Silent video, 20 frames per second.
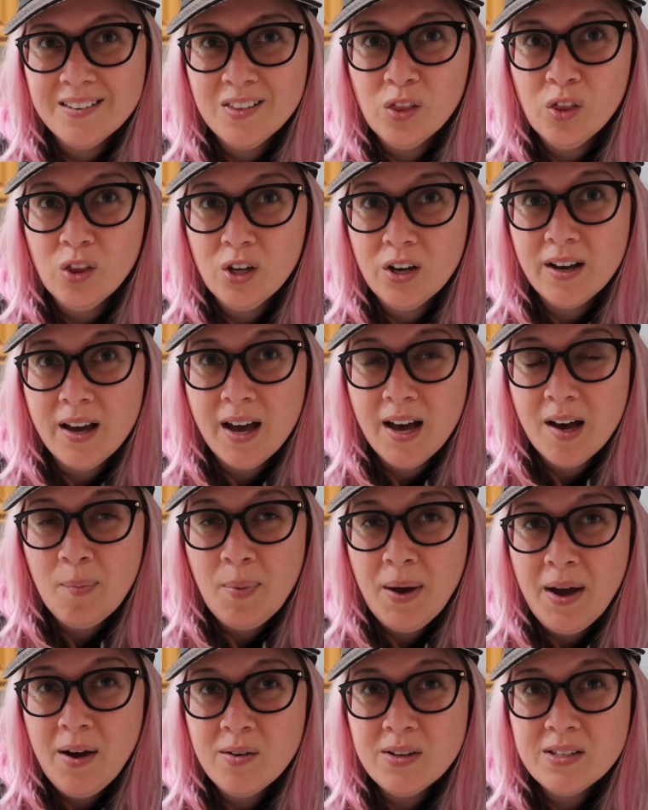look
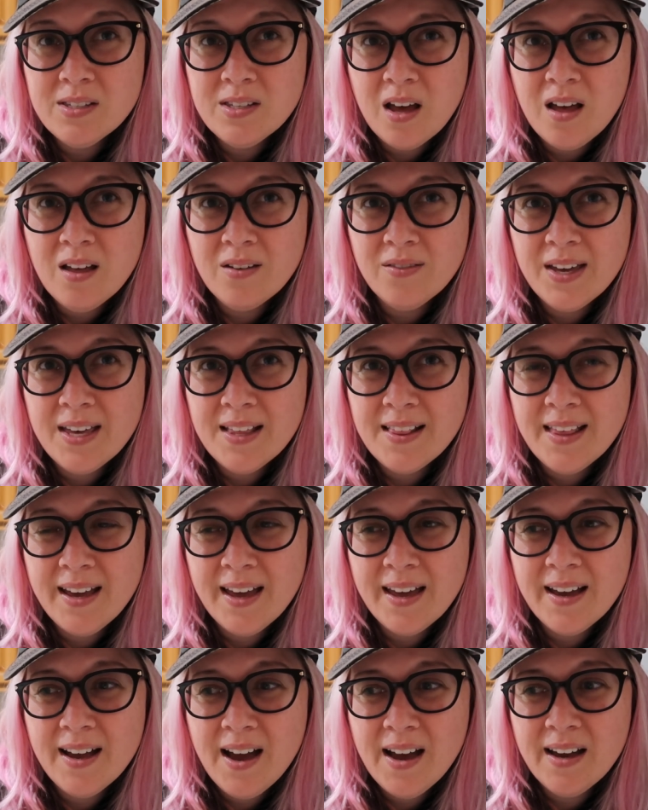up how to solve it.
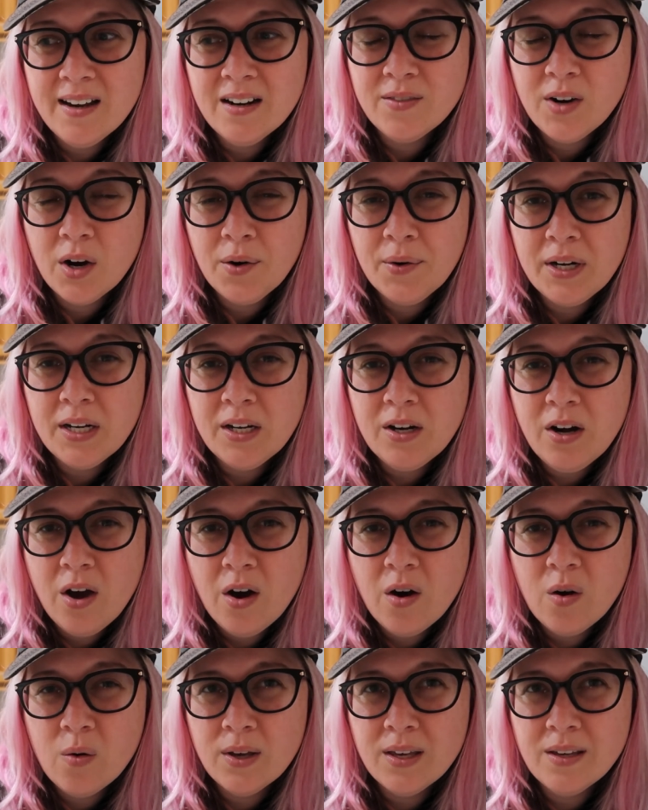Like I kind of already
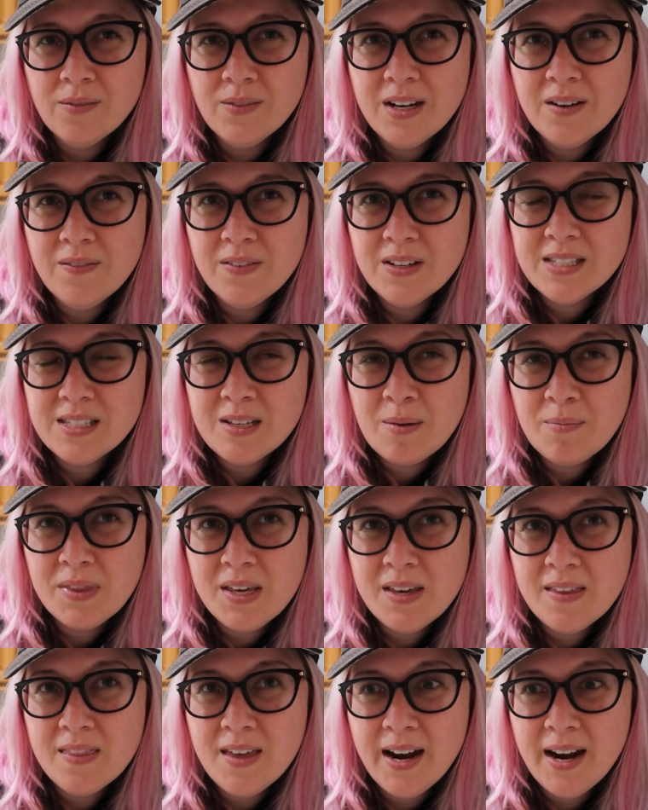know, even if it's something